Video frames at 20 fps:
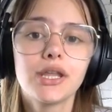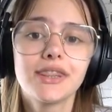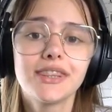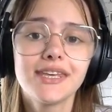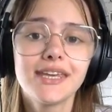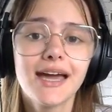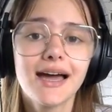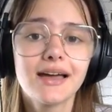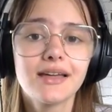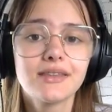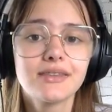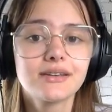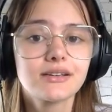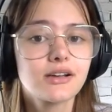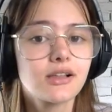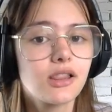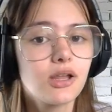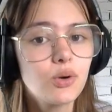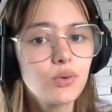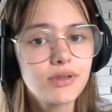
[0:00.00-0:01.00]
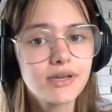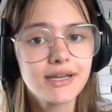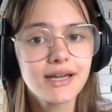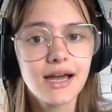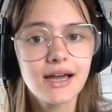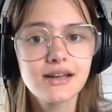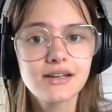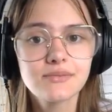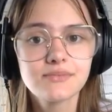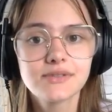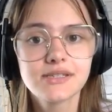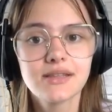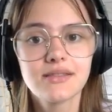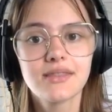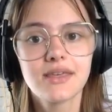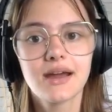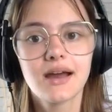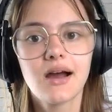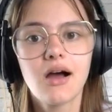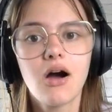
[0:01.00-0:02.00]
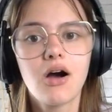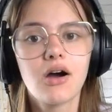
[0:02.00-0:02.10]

The clothing items in there